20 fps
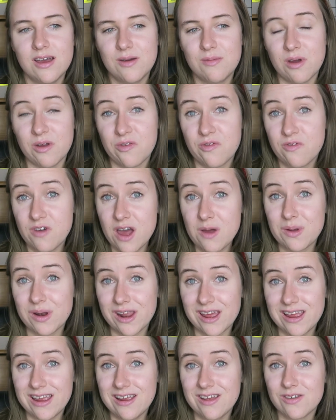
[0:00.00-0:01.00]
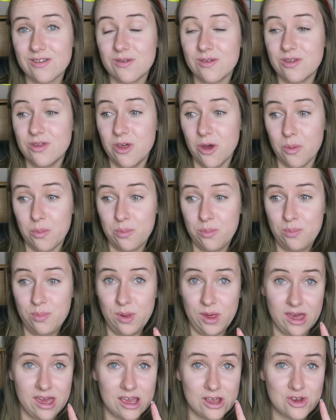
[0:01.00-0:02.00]
My family, the
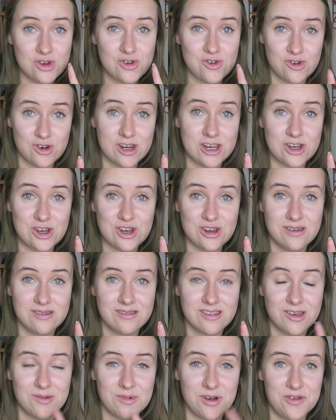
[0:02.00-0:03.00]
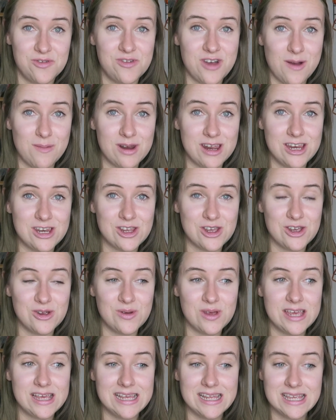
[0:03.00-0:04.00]
biggest tradition that my family
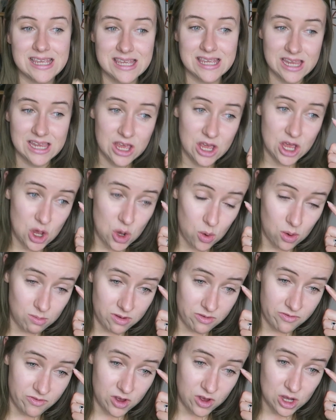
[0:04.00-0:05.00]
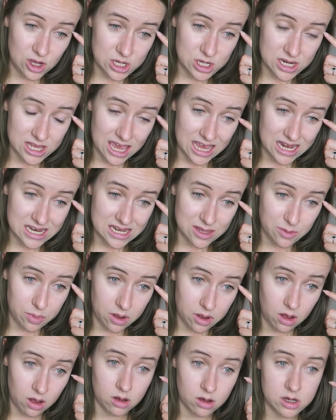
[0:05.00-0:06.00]
do is when we first get to the
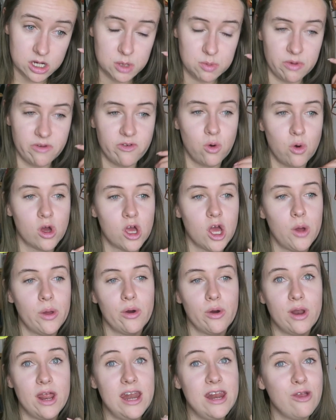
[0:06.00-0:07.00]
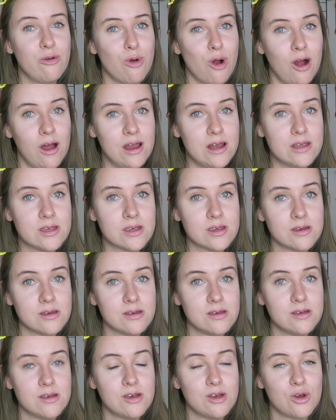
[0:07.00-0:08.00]
parks before going on any rides,
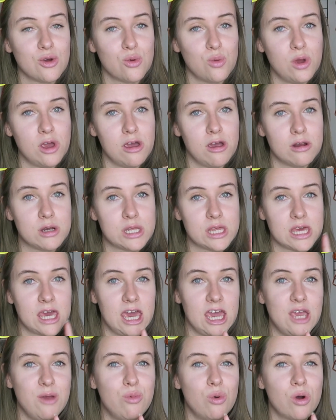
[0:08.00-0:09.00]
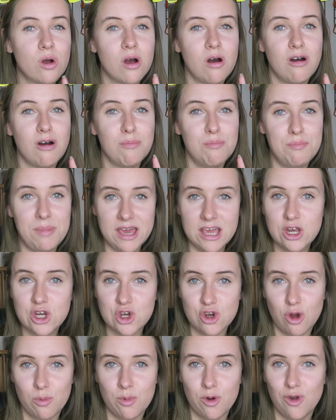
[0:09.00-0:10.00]
we go to the cable car bake
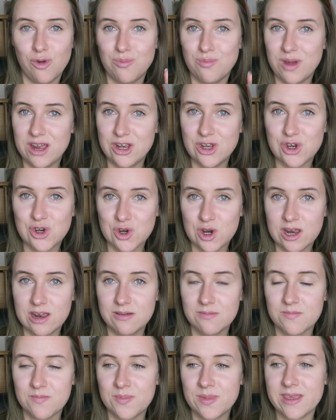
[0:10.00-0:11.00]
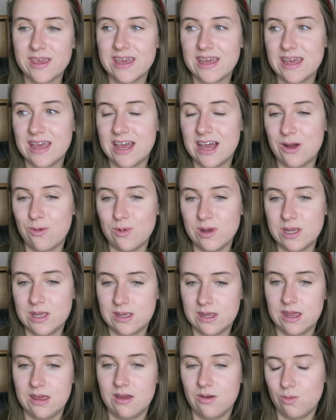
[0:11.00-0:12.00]
shop on Main Street and we
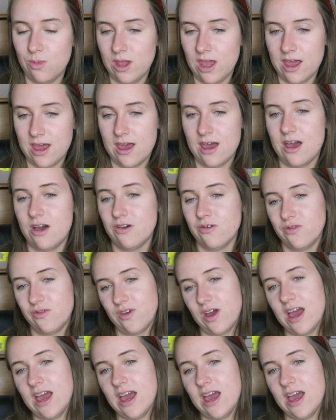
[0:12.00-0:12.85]
sit and we have